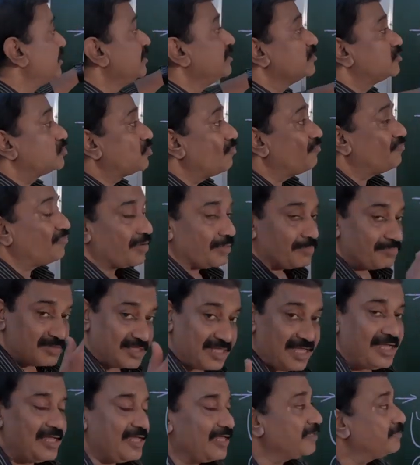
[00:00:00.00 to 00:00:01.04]
So from
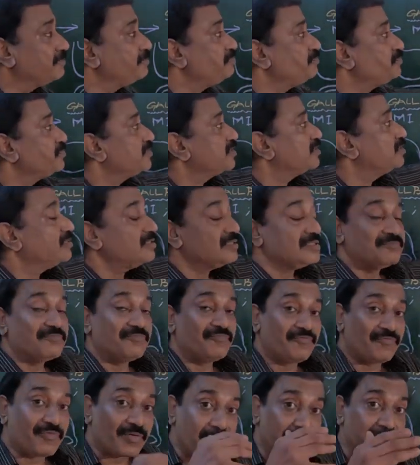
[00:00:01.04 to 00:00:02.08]
there,
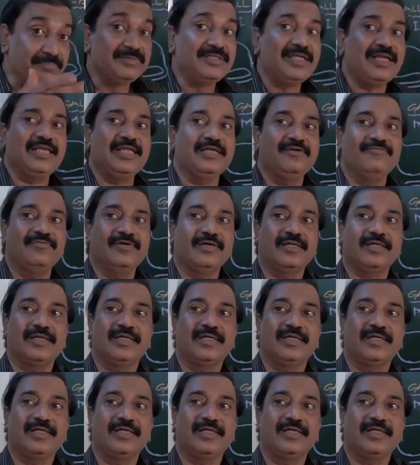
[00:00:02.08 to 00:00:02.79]
from the liver,